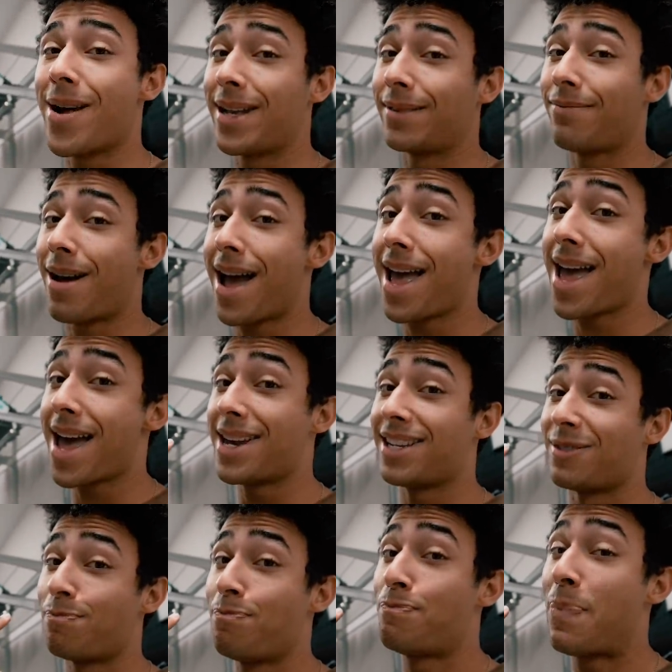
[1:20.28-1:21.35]
is my head
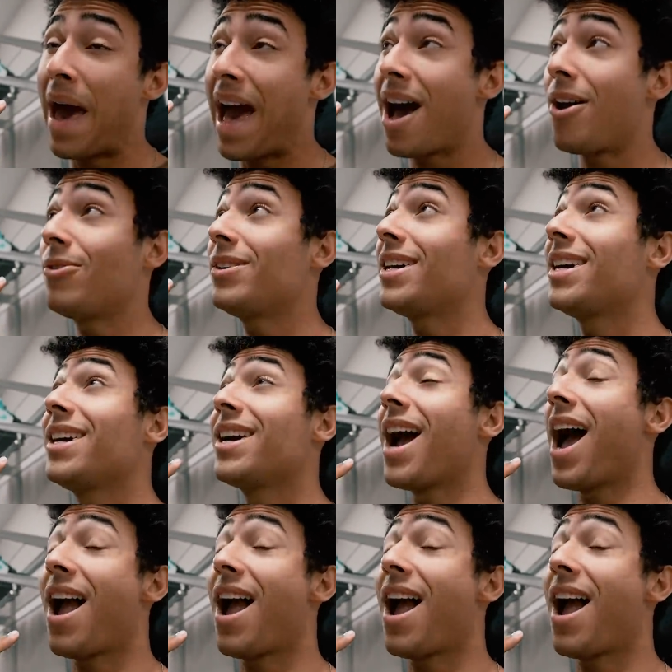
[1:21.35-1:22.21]
is pounding.